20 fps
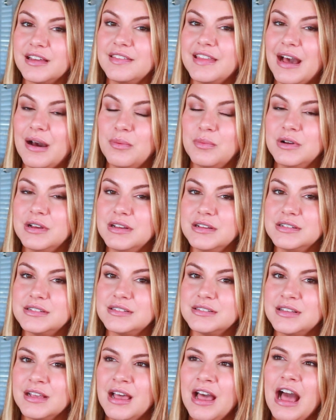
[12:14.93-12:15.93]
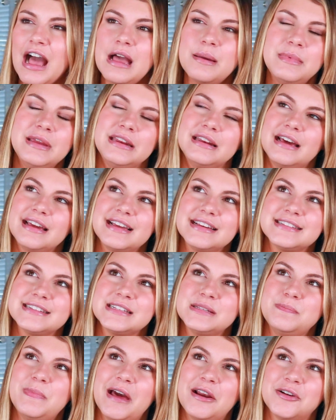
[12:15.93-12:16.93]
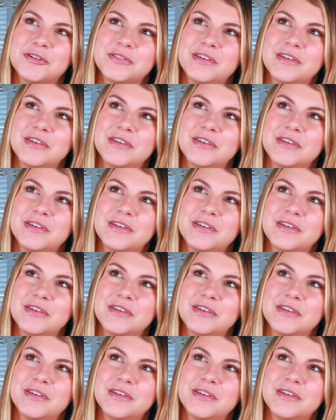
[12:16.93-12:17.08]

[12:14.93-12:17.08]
And that was, I mean, I guess it's better